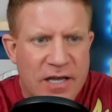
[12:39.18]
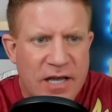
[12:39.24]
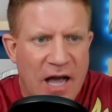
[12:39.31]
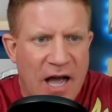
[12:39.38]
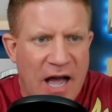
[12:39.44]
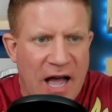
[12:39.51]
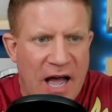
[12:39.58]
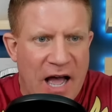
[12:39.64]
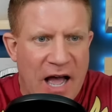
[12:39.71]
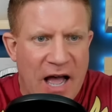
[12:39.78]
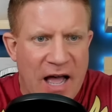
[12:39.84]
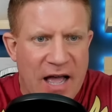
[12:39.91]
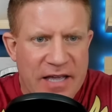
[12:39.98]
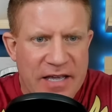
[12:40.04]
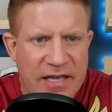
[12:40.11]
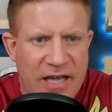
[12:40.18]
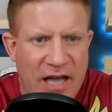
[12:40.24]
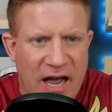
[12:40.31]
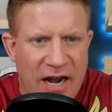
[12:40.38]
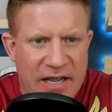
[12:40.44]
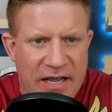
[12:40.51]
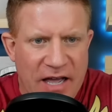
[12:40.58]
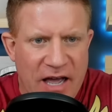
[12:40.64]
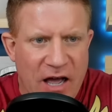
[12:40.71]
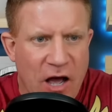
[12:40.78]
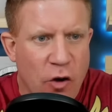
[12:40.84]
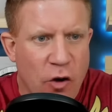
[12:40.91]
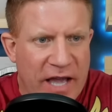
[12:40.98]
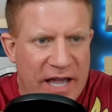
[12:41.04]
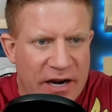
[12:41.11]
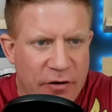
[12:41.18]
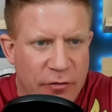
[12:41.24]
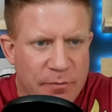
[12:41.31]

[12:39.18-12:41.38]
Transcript: Uh, yada yada. Oh, okay, here.